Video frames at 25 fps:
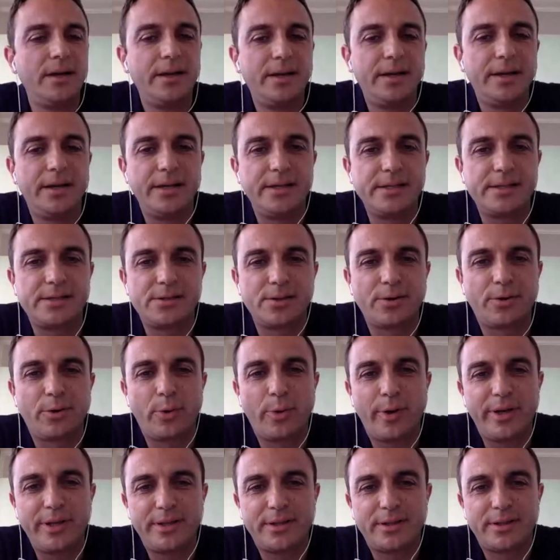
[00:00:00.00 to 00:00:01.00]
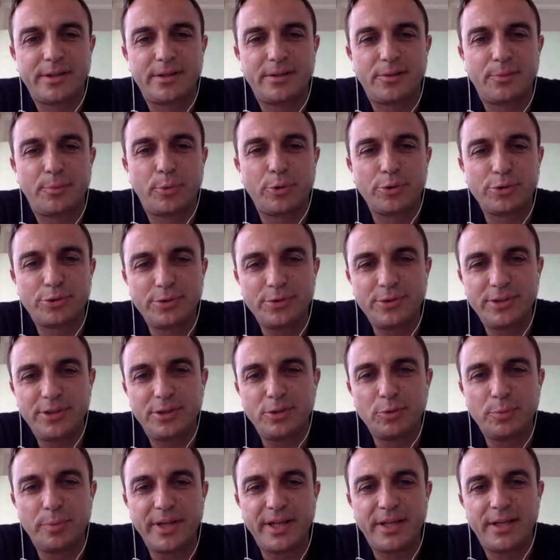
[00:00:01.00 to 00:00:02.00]
It's a great opportunity
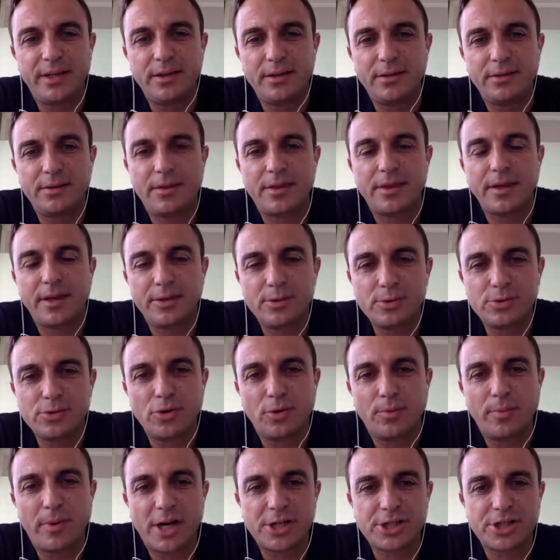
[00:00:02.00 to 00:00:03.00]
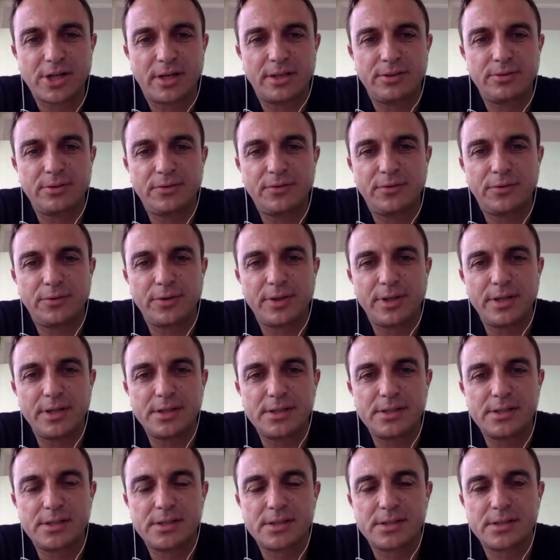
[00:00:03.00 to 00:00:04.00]
to be here. Thank you so much, HundrED, for
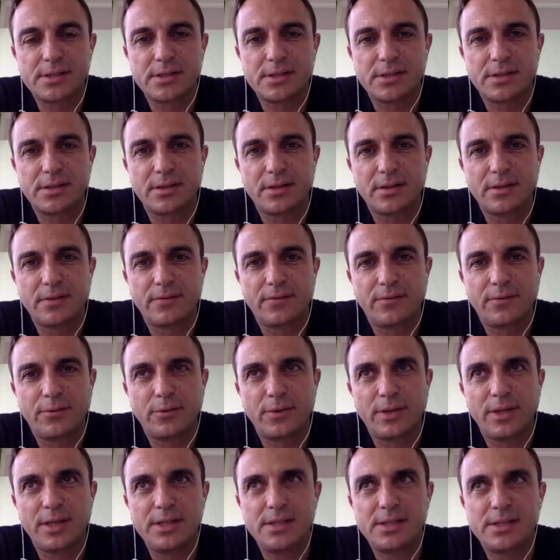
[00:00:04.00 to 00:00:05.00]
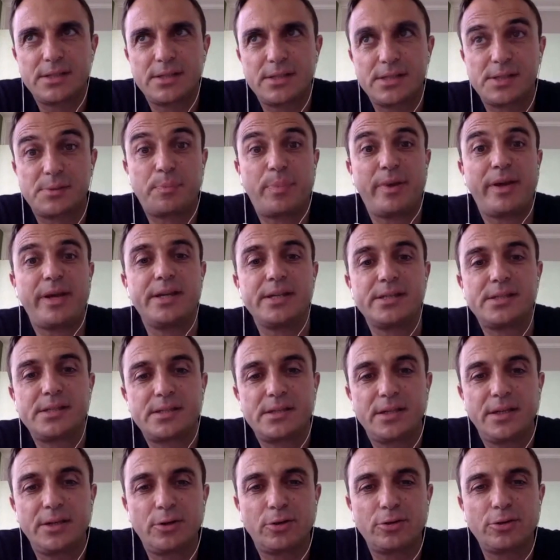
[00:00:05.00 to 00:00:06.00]
this space
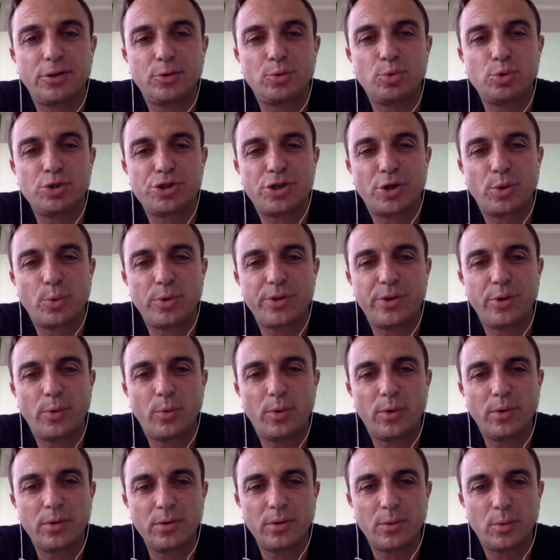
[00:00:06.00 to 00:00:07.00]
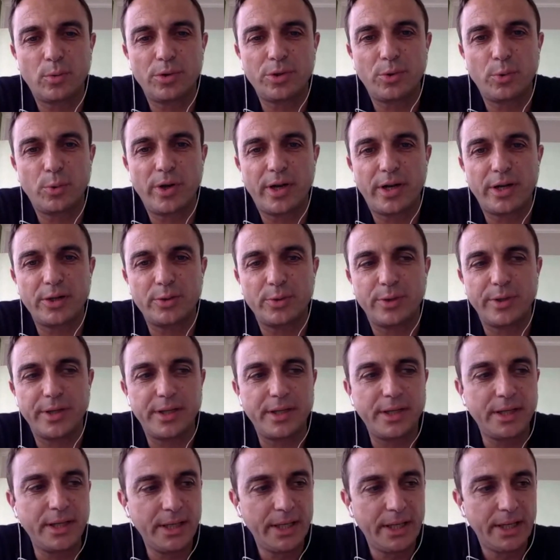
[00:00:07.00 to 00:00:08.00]
in order to share with the world what we are
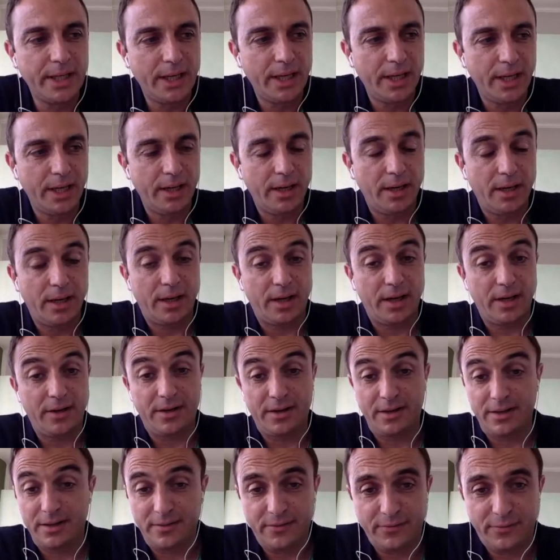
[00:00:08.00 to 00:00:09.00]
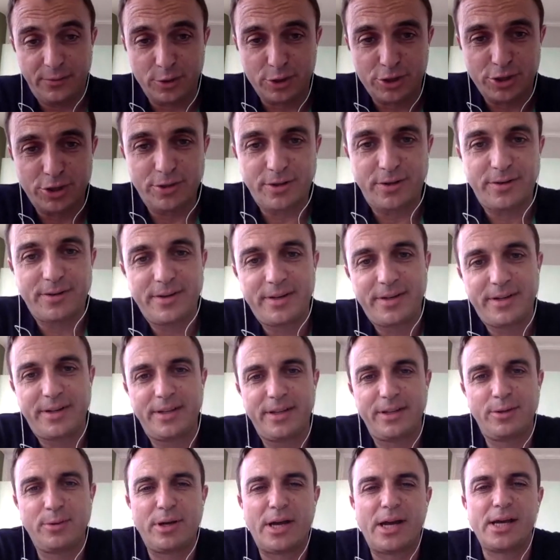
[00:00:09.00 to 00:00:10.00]
doing. And for sure,
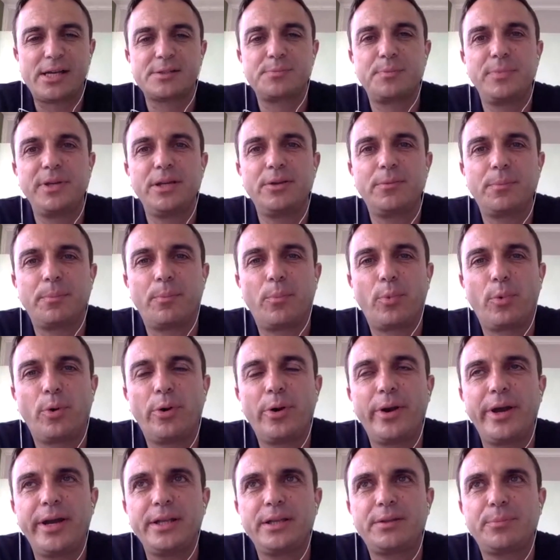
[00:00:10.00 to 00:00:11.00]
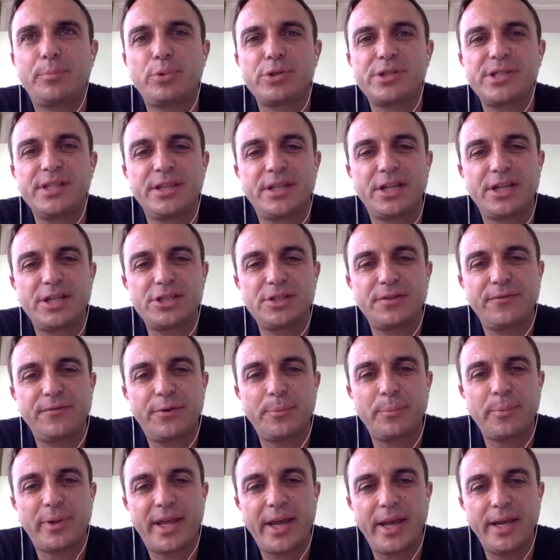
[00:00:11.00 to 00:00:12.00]
it has been a great presentation
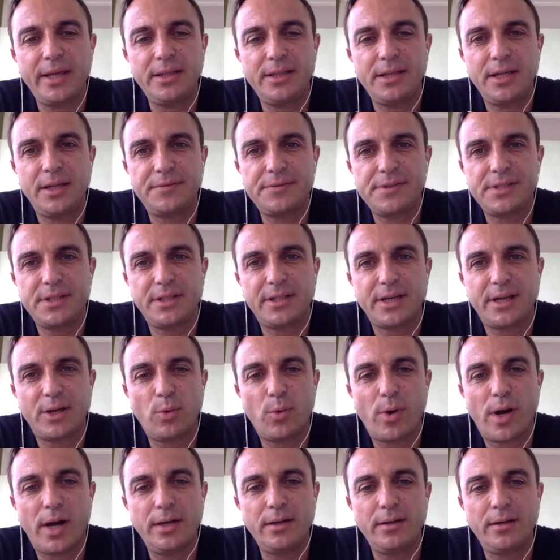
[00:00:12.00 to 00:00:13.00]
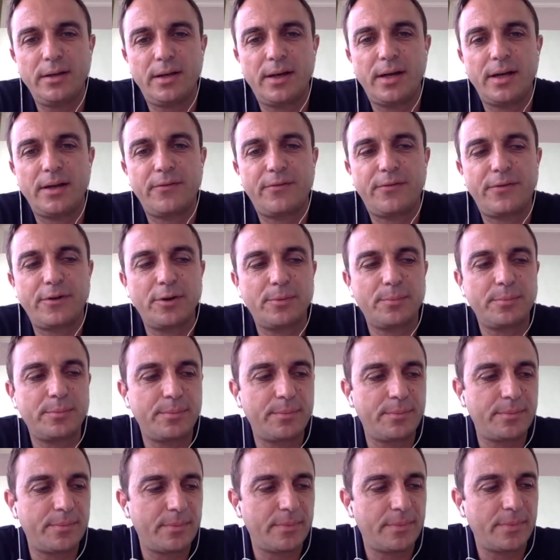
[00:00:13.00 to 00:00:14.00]
from Kate, DFC Taiwan, and
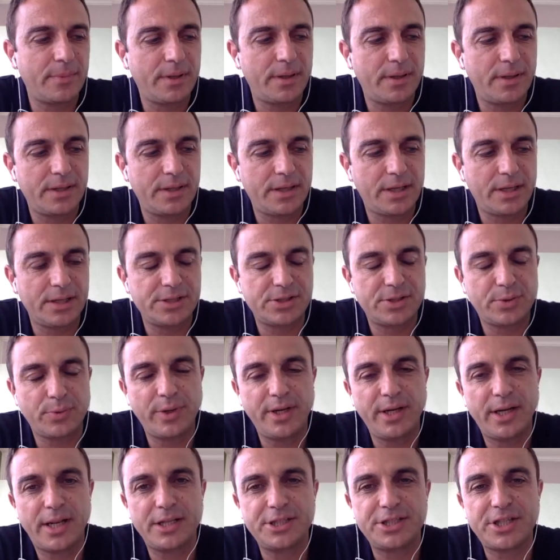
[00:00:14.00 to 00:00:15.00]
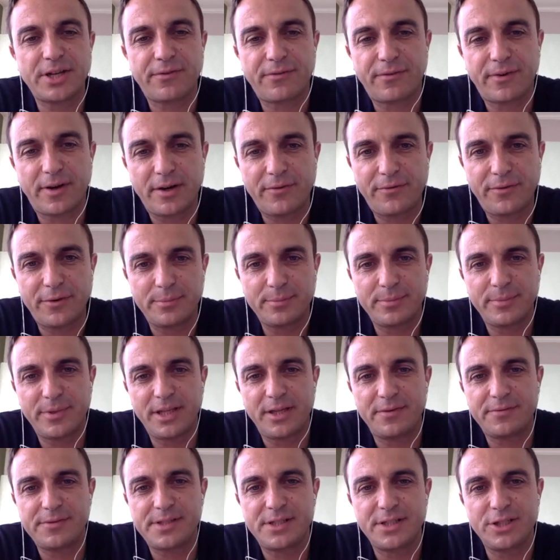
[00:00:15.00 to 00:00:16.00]
from Shirine and Jaafar from
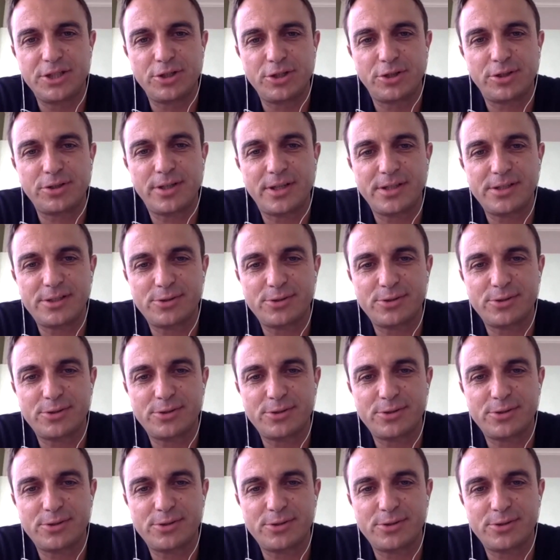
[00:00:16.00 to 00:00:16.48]
DFC Jordan.